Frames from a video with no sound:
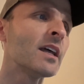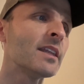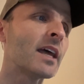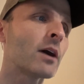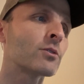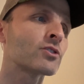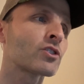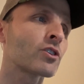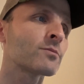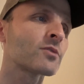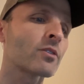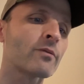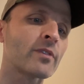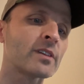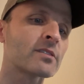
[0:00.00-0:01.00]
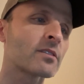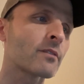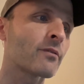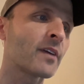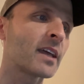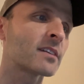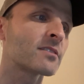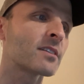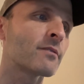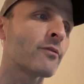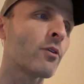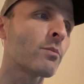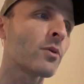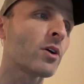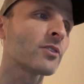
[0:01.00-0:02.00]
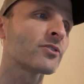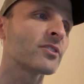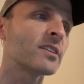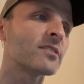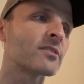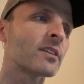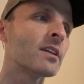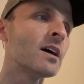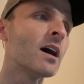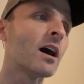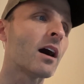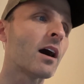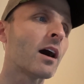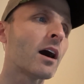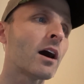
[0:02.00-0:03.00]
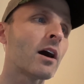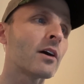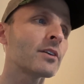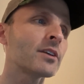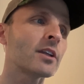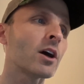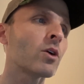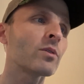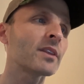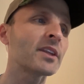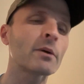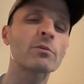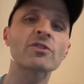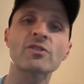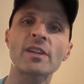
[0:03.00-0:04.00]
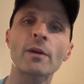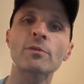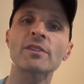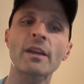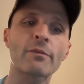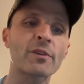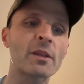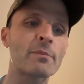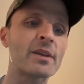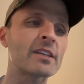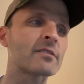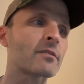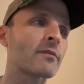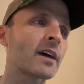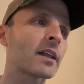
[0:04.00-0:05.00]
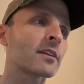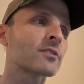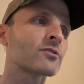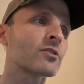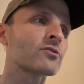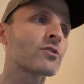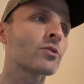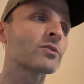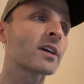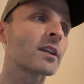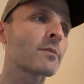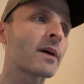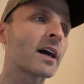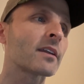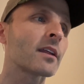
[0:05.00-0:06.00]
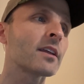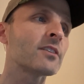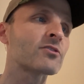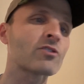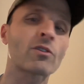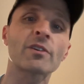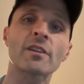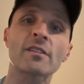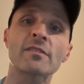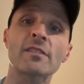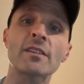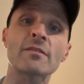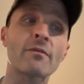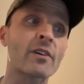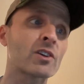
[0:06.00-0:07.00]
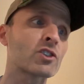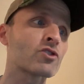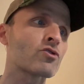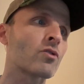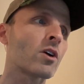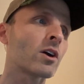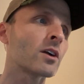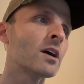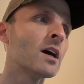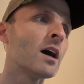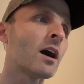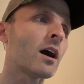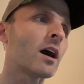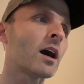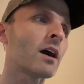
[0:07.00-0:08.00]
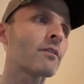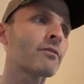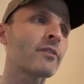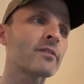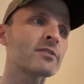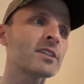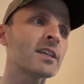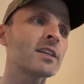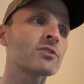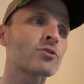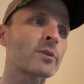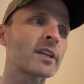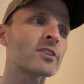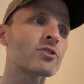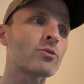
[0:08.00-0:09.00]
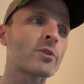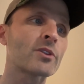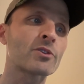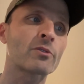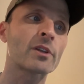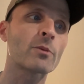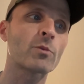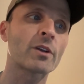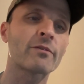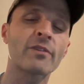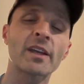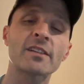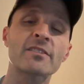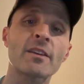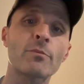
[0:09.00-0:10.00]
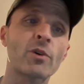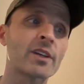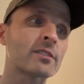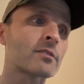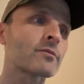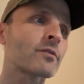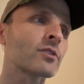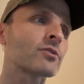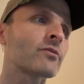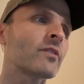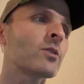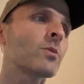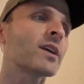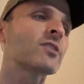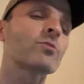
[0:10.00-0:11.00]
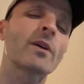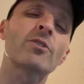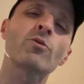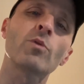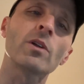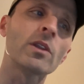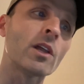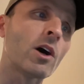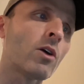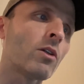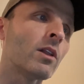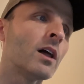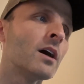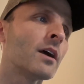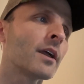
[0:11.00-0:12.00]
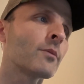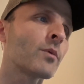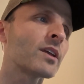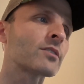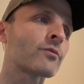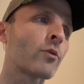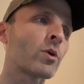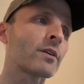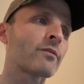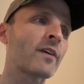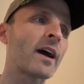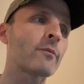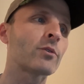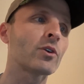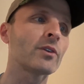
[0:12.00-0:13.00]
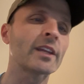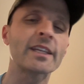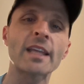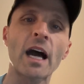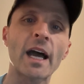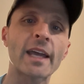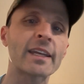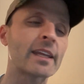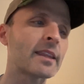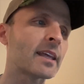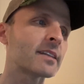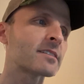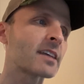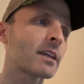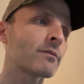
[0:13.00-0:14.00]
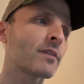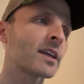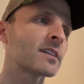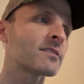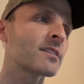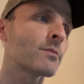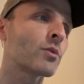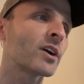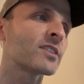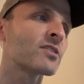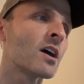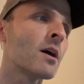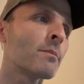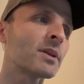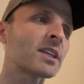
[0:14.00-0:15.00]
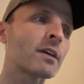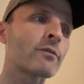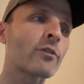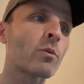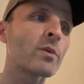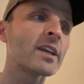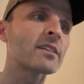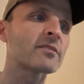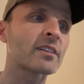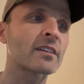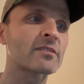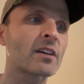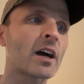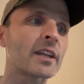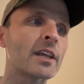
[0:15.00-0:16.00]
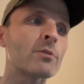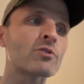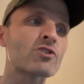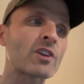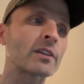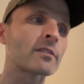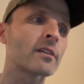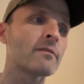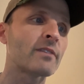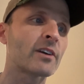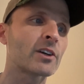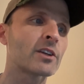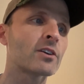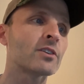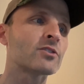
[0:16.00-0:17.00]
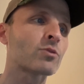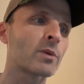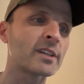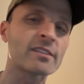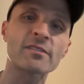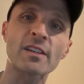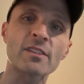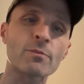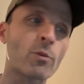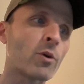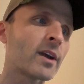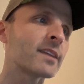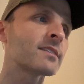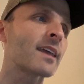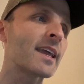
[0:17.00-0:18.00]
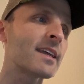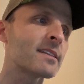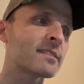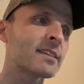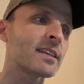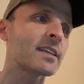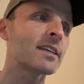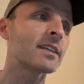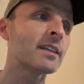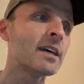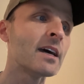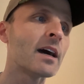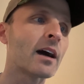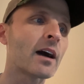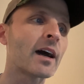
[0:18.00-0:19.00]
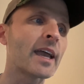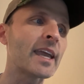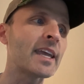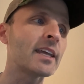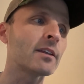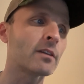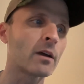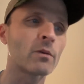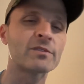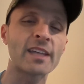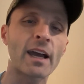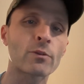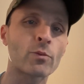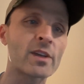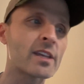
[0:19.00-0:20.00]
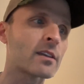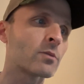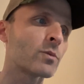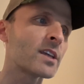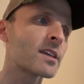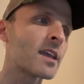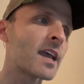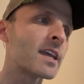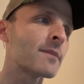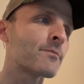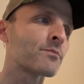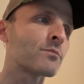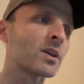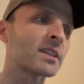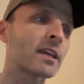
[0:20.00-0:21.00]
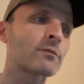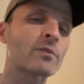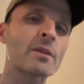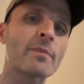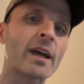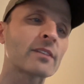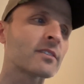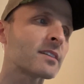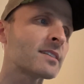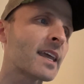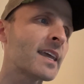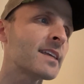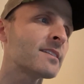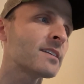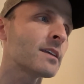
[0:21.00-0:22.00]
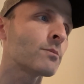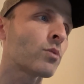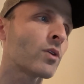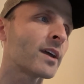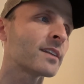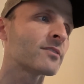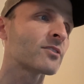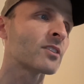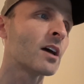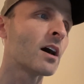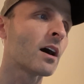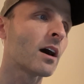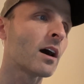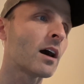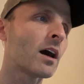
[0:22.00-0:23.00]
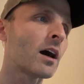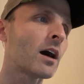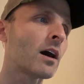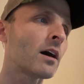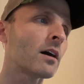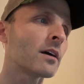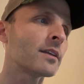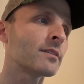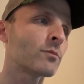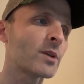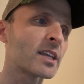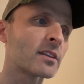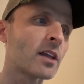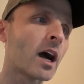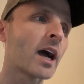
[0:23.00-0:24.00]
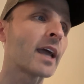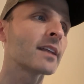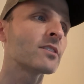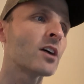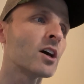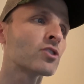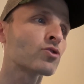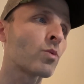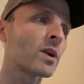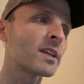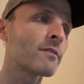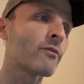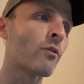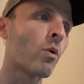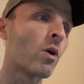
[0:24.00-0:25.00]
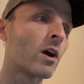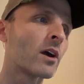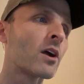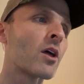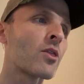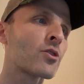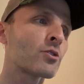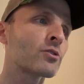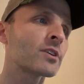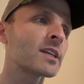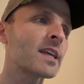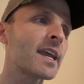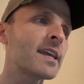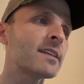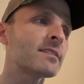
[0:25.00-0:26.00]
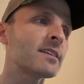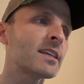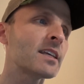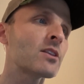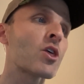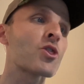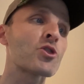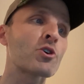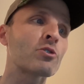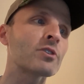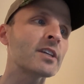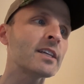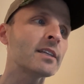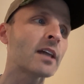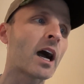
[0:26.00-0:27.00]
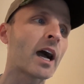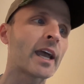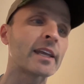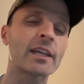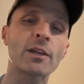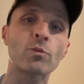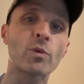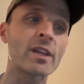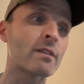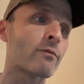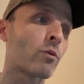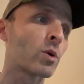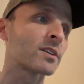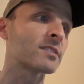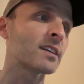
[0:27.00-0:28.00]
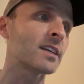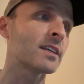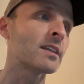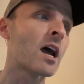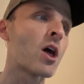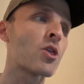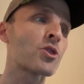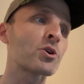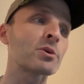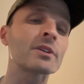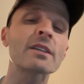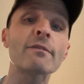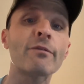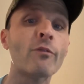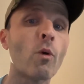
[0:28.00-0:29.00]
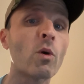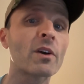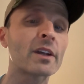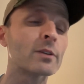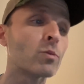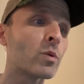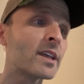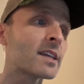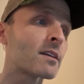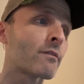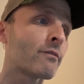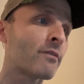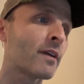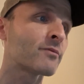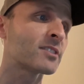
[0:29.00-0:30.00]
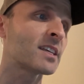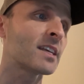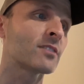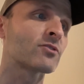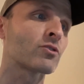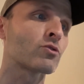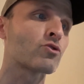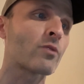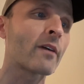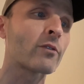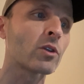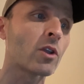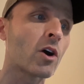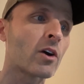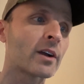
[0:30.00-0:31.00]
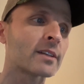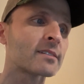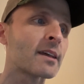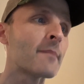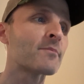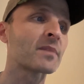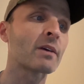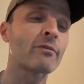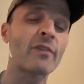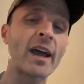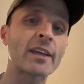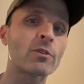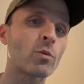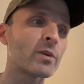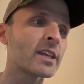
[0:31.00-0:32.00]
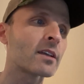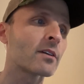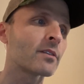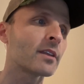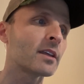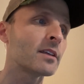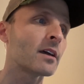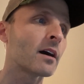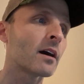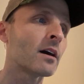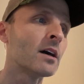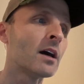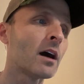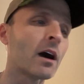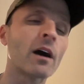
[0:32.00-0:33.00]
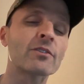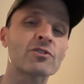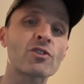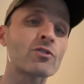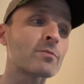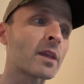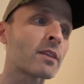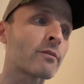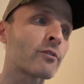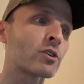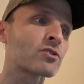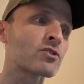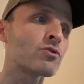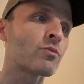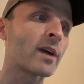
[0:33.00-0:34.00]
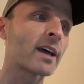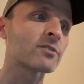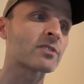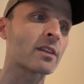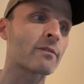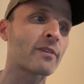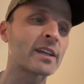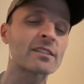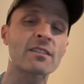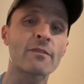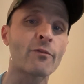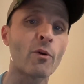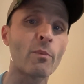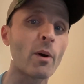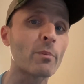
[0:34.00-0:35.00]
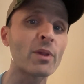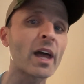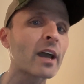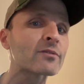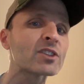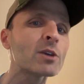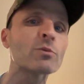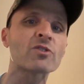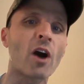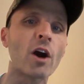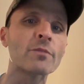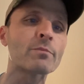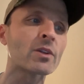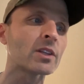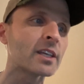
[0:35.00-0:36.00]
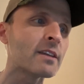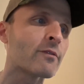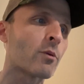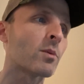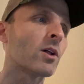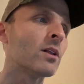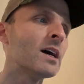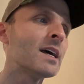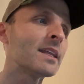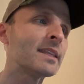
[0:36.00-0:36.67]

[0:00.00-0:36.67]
Now, in terms of his fantasy football season, uh, you know there was there were definitely peaks and valleys. There's no doubt about it. He started the season very strong, uh, 15, 22, and 31 fantasy points his first few weeks. Went through a lull in weeks four and five with only nine and then 10 fantasy points. But then from week six on, he was generally very good. 26 points, 18, uh, eight of down week in week eight, but then rebounded to 18 points uh, in week nine, 24 24, 30, 18, 39 in week 14, 34 in week 15. So Trevor Lawrence, the final week of the, uh, uh, excuse me, the first two rounds of the fantasy football playoffs, he was unbelievable.